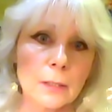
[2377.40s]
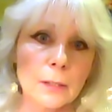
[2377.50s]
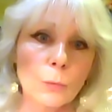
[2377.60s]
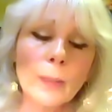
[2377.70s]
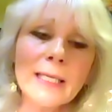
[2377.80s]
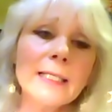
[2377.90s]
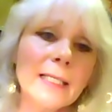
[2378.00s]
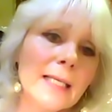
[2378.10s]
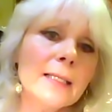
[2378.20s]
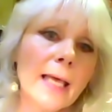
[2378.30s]
We
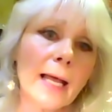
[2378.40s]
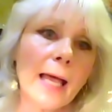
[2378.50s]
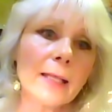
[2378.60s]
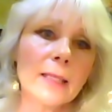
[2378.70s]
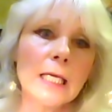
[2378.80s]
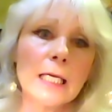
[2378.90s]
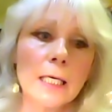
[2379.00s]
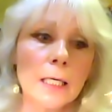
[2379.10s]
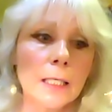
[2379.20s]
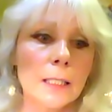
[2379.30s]
need that. I think
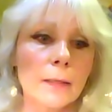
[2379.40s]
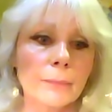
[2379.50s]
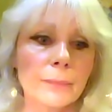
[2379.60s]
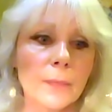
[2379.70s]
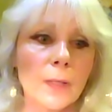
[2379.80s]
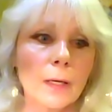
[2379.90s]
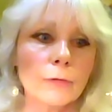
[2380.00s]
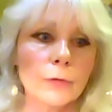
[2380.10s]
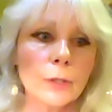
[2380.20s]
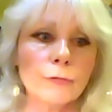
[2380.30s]

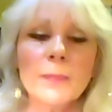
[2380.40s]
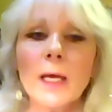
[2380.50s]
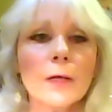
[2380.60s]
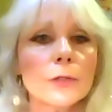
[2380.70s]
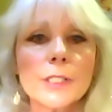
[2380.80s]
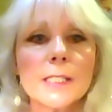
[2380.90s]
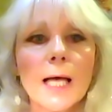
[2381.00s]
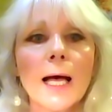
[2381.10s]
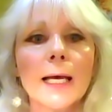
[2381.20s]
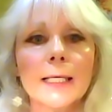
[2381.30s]
from the other
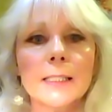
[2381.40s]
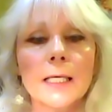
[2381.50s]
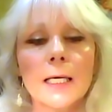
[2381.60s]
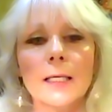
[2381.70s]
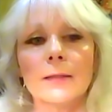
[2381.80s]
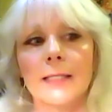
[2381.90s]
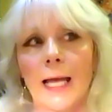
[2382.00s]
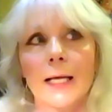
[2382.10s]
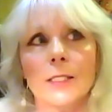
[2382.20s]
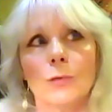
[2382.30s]
side,
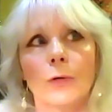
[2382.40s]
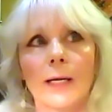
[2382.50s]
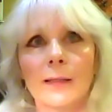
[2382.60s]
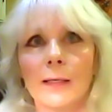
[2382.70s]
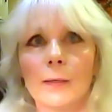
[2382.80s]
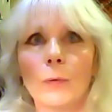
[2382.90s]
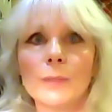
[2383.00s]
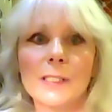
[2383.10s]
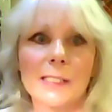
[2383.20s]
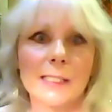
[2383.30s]
that's where I think
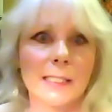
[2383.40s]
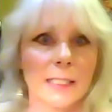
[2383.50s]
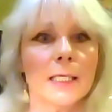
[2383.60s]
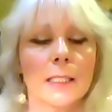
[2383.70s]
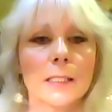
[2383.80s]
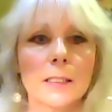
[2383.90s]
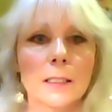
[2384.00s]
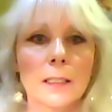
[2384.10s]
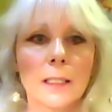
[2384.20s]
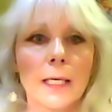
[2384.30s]
almost the sin
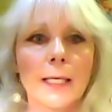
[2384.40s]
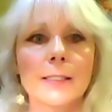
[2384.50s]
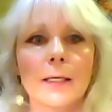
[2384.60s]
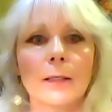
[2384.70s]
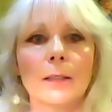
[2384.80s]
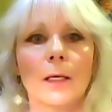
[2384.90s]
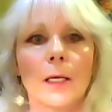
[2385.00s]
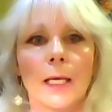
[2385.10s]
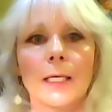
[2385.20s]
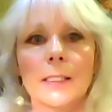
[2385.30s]

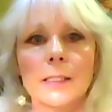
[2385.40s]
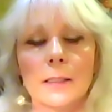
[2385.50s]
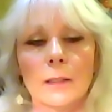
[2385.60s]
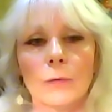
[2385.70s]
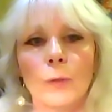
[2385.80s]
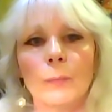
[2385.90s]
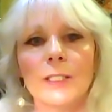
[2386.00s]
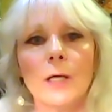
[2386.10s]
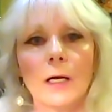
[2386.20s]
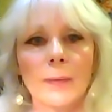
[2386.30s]
is when we
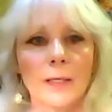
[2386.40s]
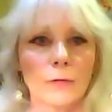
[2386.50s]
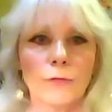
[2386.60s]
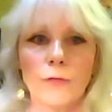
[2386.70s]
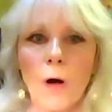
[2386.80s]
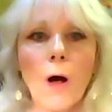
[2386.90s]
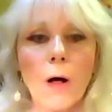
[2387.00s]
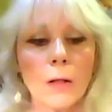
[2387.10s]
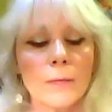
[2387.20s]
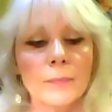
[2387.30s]
talk about the
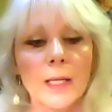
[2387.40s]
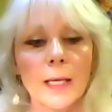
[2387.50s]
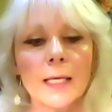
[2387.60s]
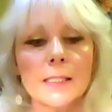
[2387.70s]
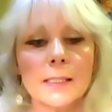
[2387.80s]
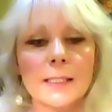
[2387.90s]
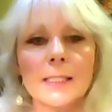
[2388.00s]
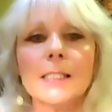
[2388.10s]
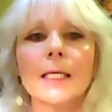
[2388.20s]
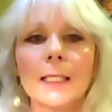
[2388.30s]
fall, it's the
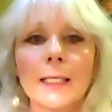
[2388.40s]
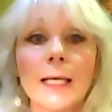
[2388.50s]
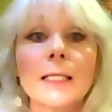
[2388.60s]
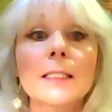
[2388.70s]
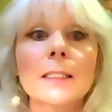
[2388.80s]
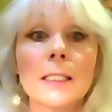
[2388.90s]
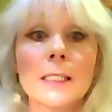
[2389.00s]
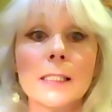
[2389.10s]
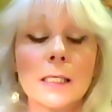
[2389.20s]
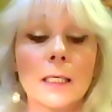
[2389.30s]

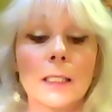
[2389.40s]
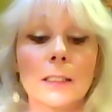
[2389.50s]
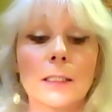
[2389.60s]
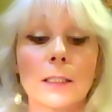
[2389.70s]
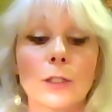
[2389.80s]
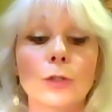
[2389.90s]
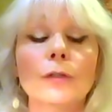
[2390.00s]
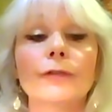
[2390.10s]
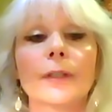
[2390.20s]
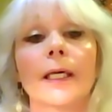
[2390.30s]
disconnectedness to the
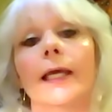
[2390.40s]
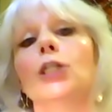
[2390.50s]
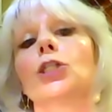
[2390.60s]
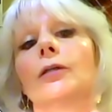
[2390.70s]
unification of